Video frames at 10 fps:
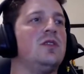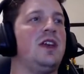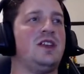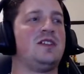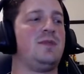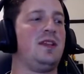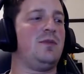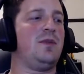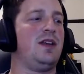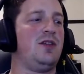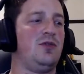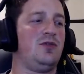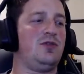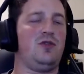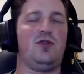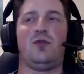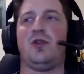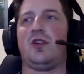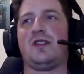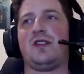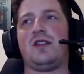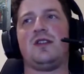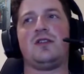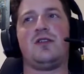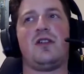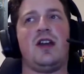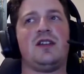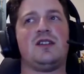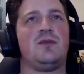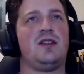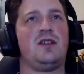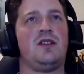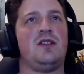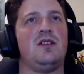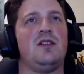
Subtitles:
either spend the money or do the work to create something that,